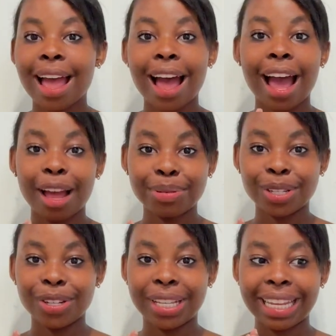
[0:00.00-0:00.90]
I
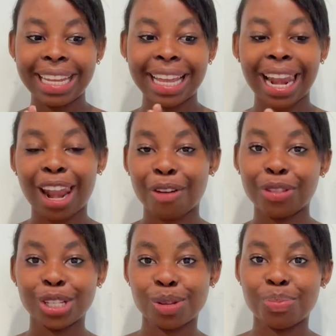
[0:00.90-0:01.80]
absolutely
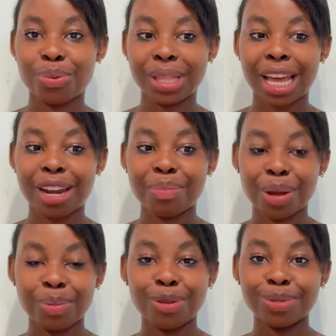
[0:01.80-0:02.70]
love the support that my
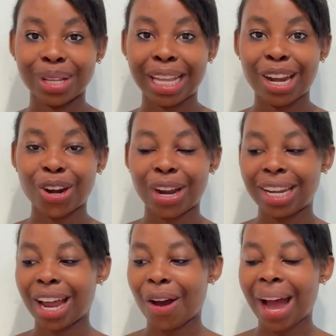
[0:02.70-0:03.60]
boobs are getting
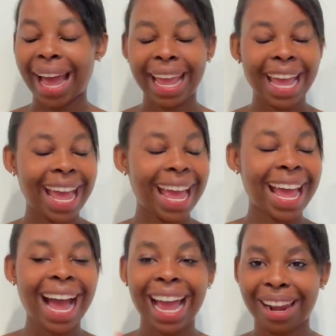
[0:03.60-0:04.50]
right now.
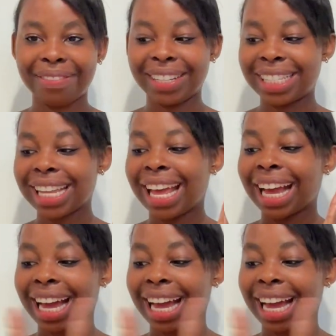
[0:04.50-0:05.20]
I love it.